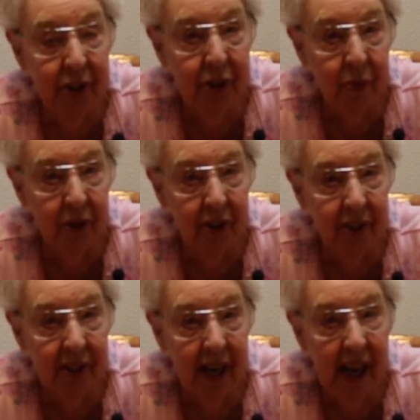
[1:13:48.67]
to
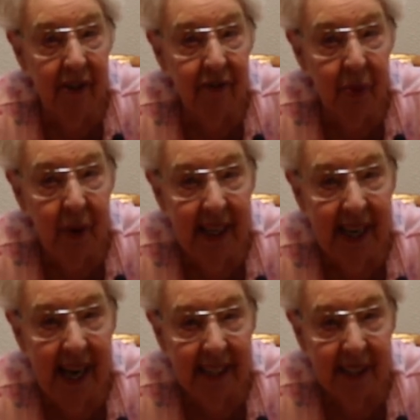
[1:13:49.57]
us every
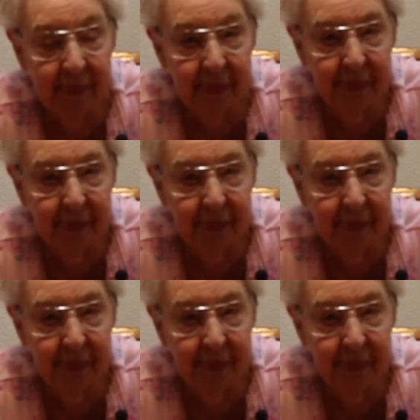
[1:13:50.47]
weekend.